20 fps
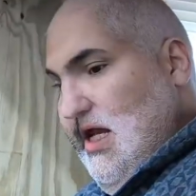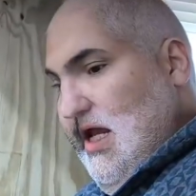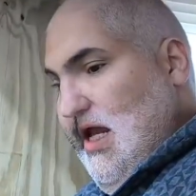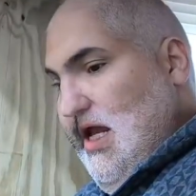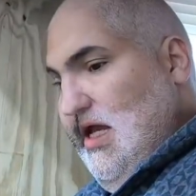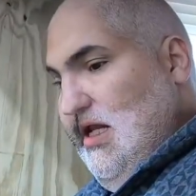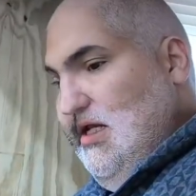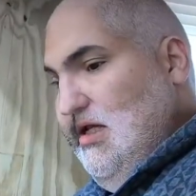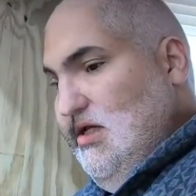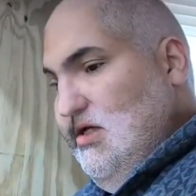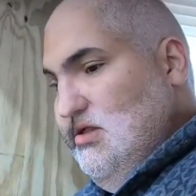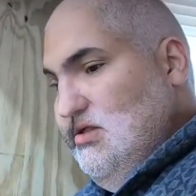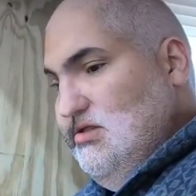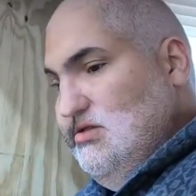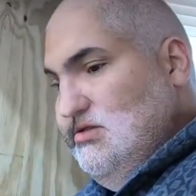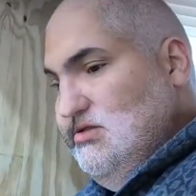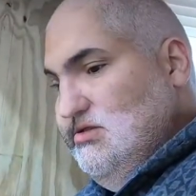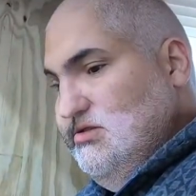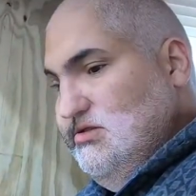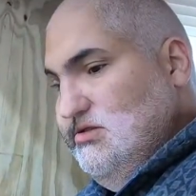and
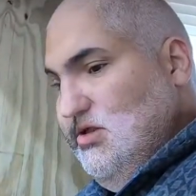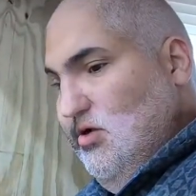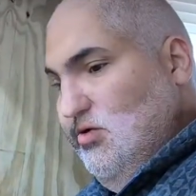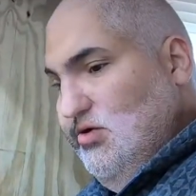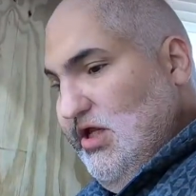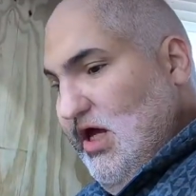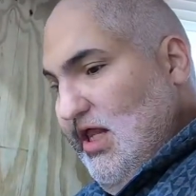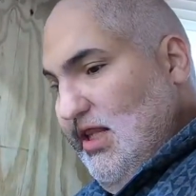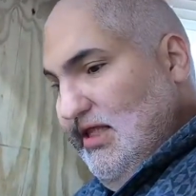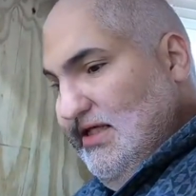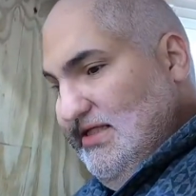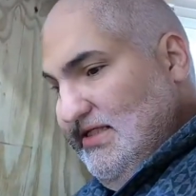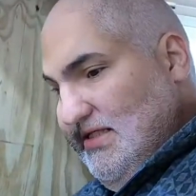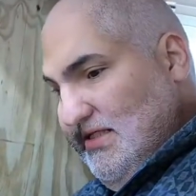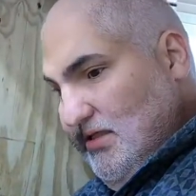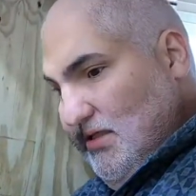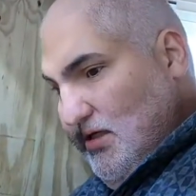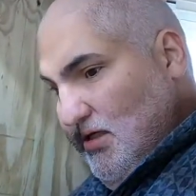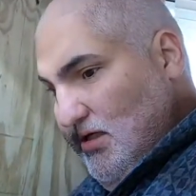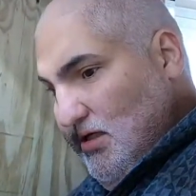
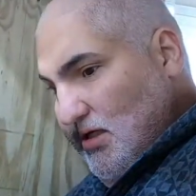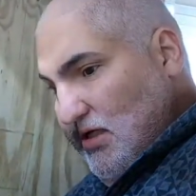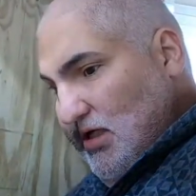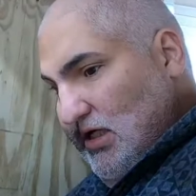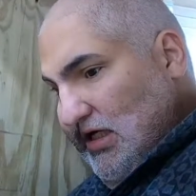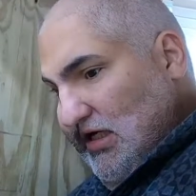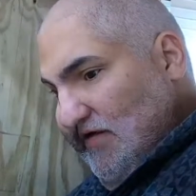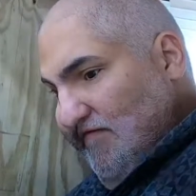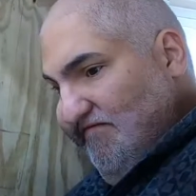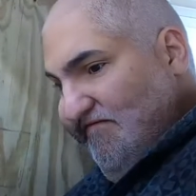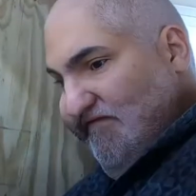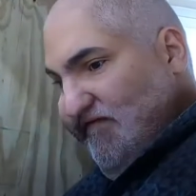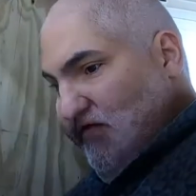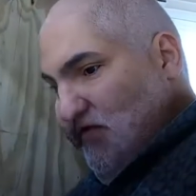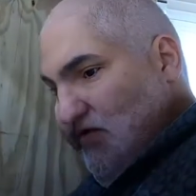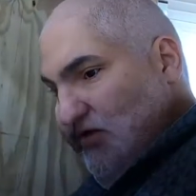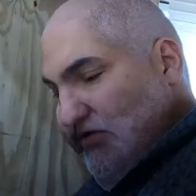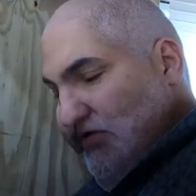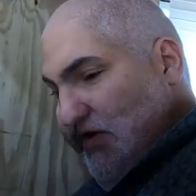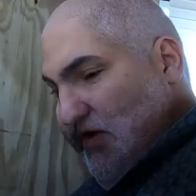Odalis
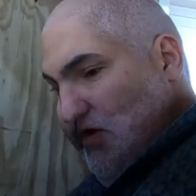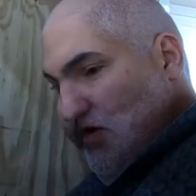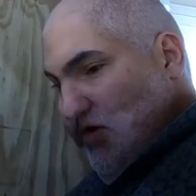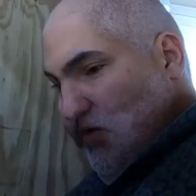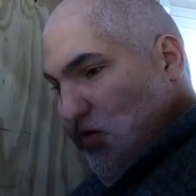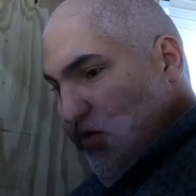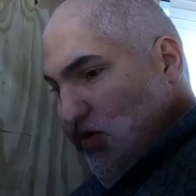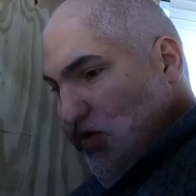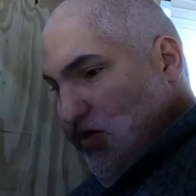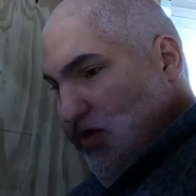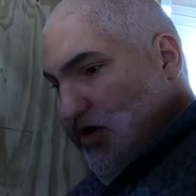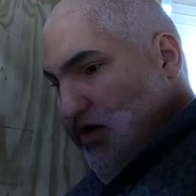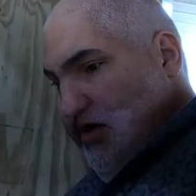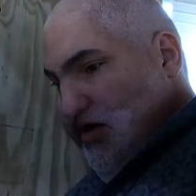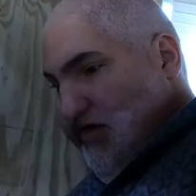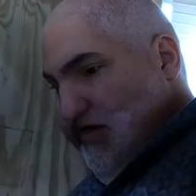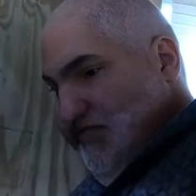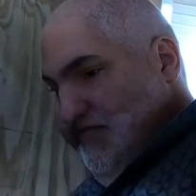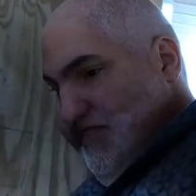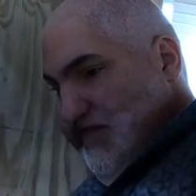for their order
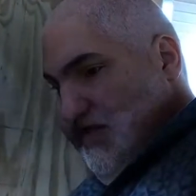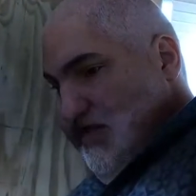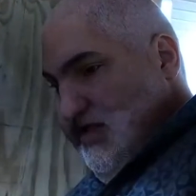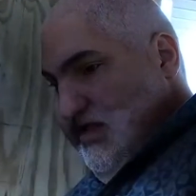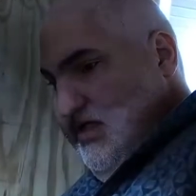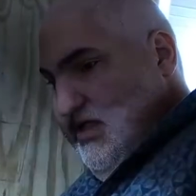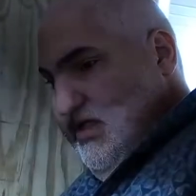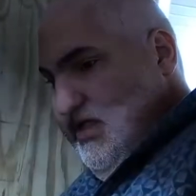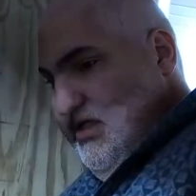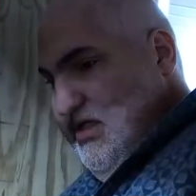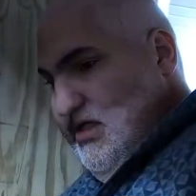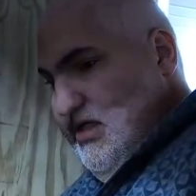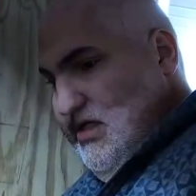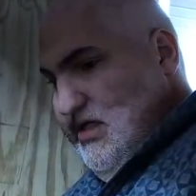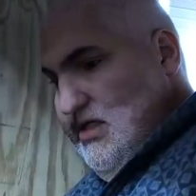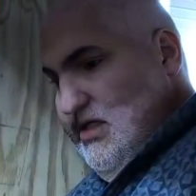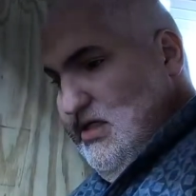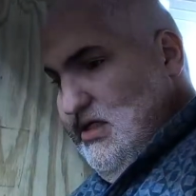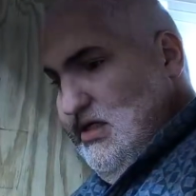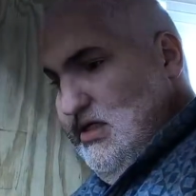of the
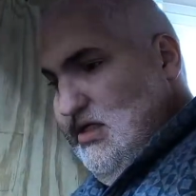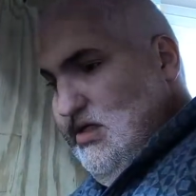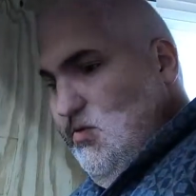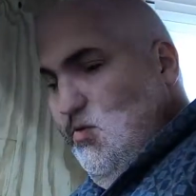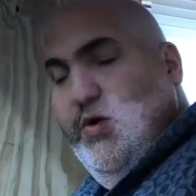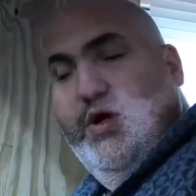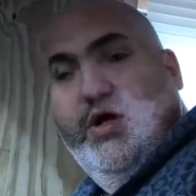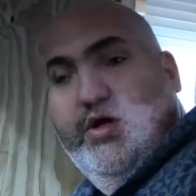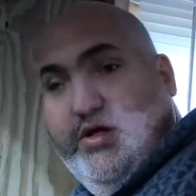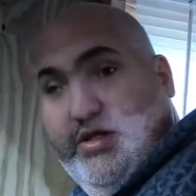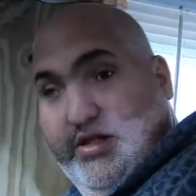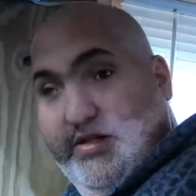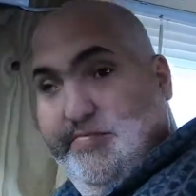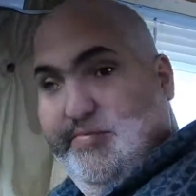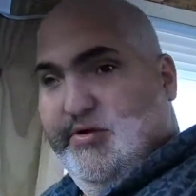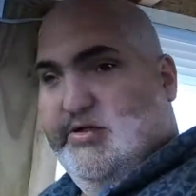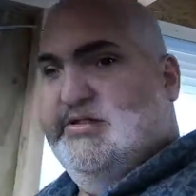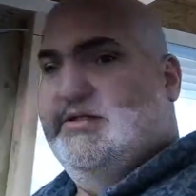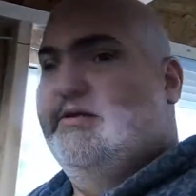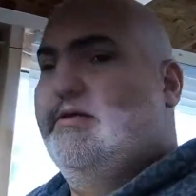wall
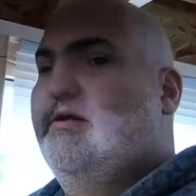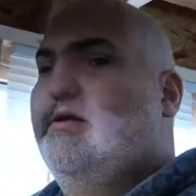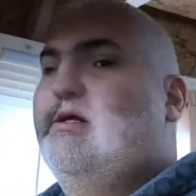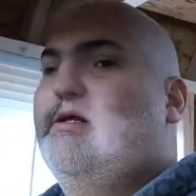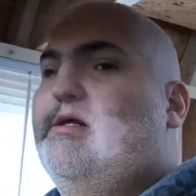clippers.